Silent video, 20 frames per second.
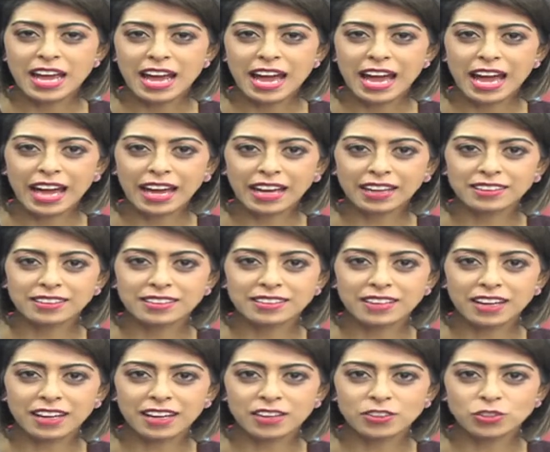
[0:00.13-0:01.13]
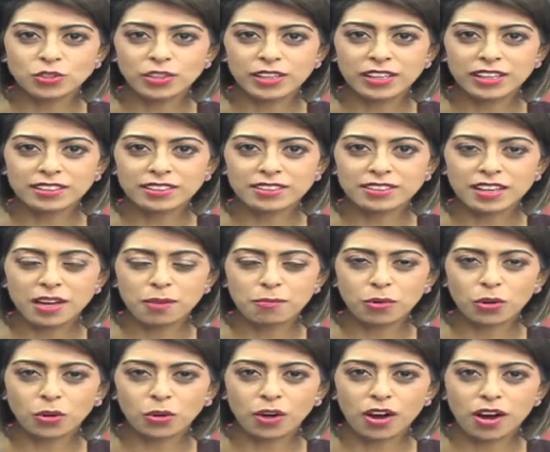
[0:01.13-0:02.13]
And Julian
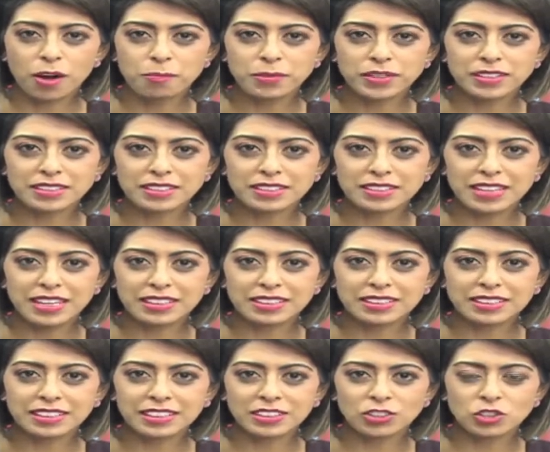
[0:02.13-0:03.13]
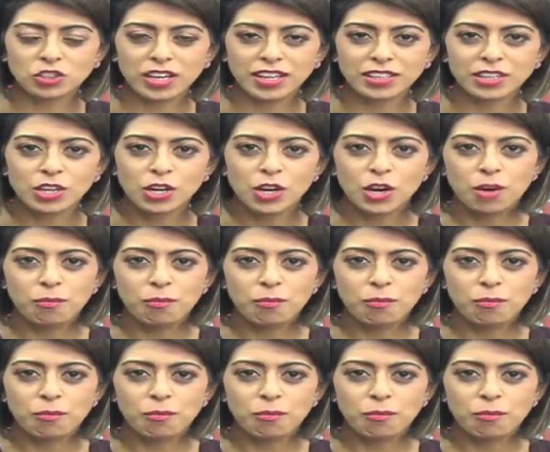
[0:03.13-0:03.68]
Amboko, our business editor, can shed